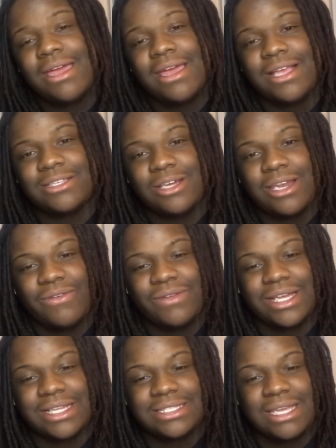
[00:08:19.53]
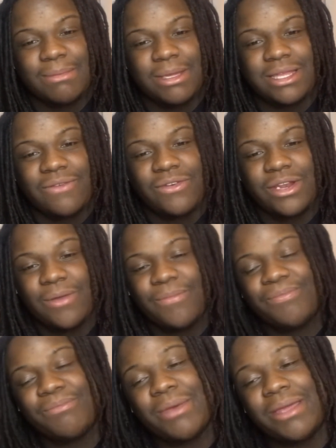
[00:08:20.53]
that's all I really got to say about that for now.
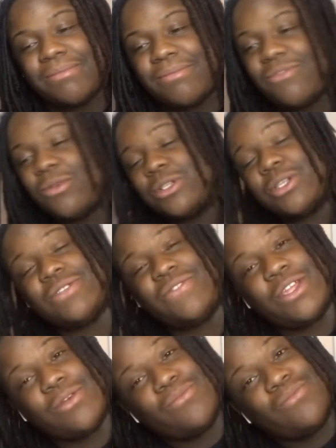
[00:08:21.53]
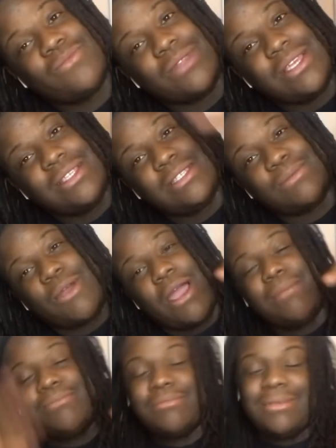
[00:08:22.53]
But if you enjoyed this video,
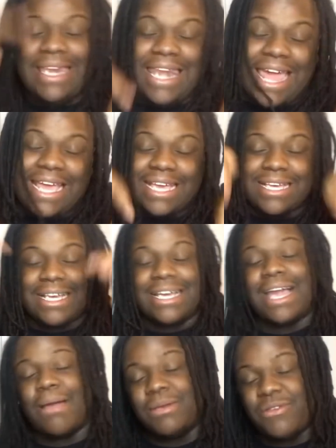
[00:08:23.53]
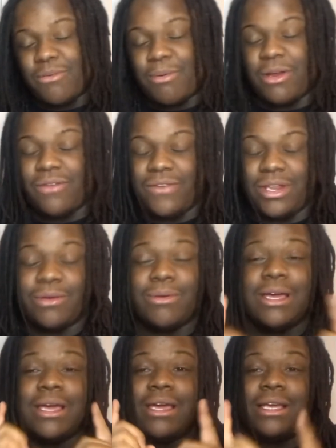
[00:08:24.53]
subscribe, like, comment for a part of the video.
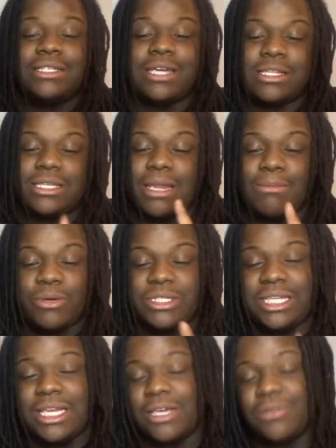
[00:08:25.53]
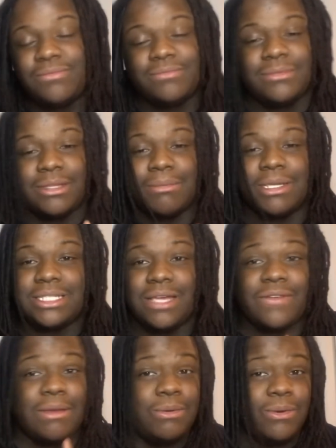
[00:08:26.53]
Shout out to that boy Steelo. Much
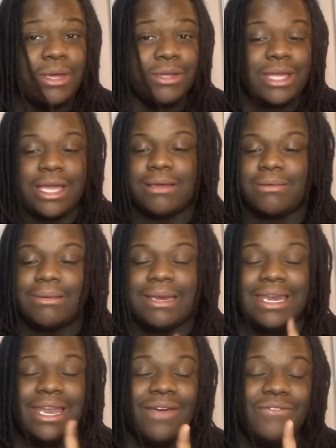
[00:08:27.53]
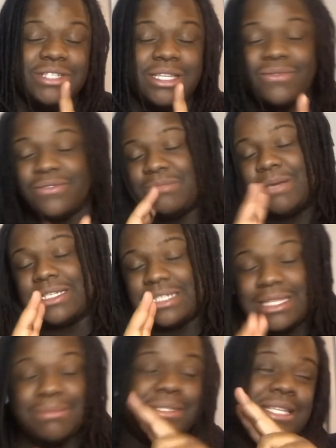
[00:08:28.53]
love. Keep doing your thing. Love each other. Respect each
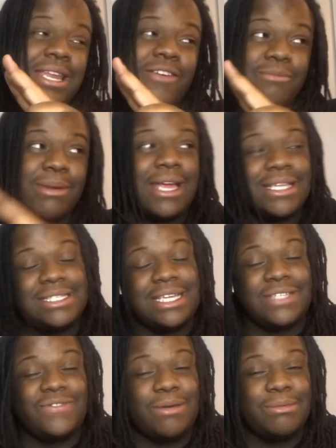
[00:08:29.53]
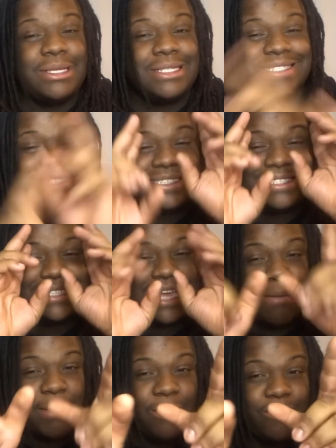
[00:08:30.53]
other. Respect everybody ITDS family.
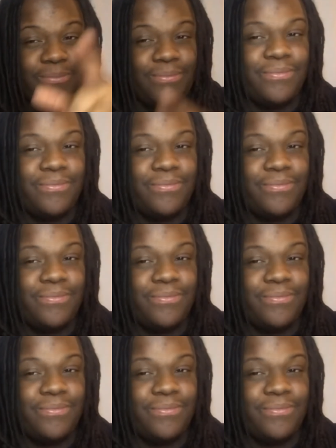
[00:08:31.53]
I'm out.